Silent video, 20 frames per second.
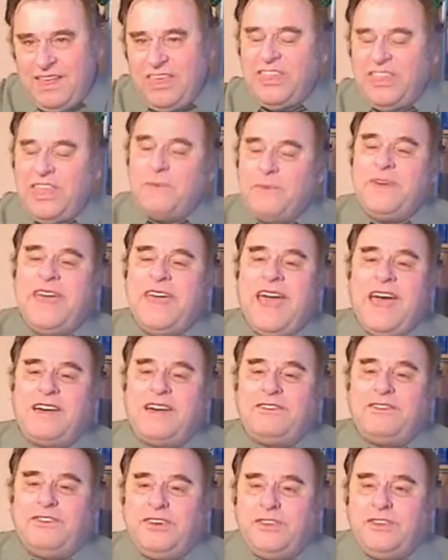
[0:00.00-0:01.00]
Then we
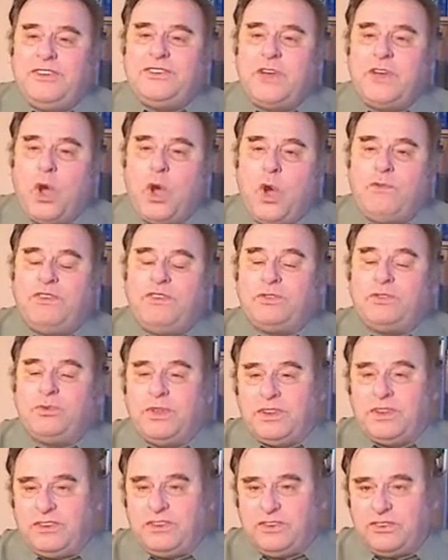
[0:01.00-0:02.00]
have the Jehovah's
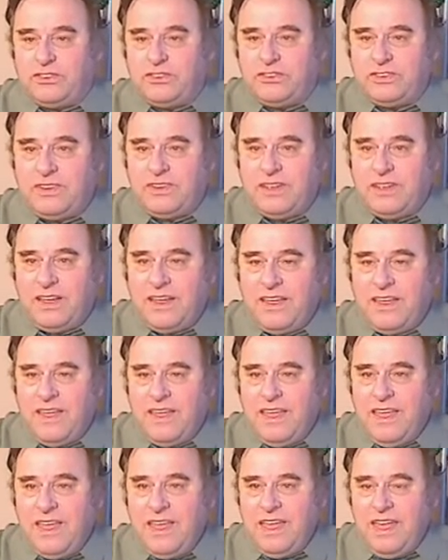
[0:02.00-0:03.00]
Witnesses.
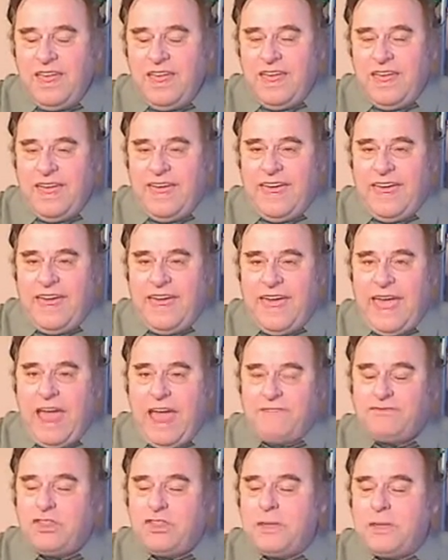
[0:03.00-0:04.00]

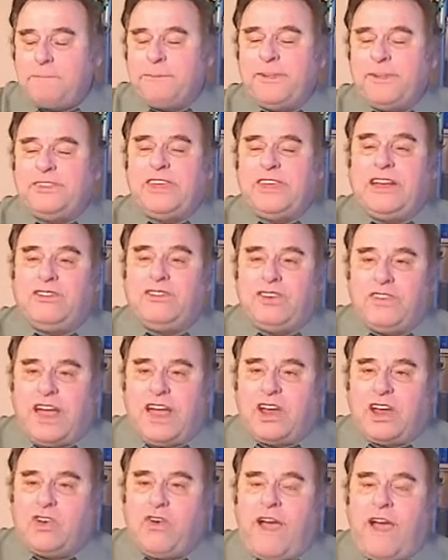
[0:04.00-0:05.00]
After the prediction
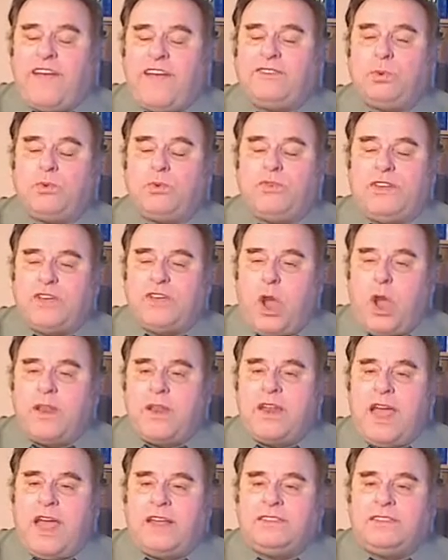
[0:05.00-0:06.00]
that Christ would return
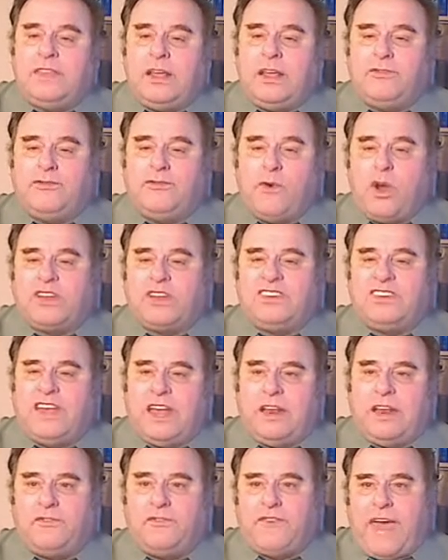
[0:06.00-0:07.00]
in
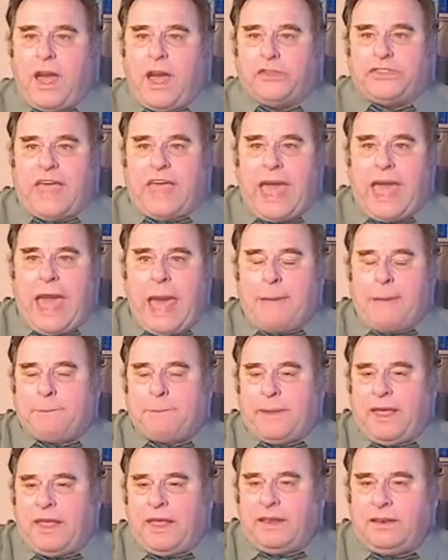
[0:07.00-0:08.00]
1914 failed to
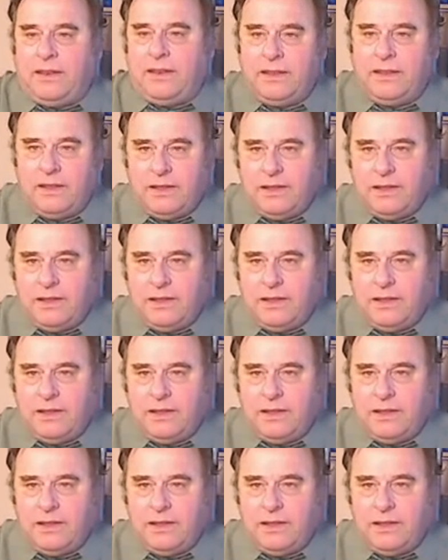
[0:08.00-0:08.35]
happen,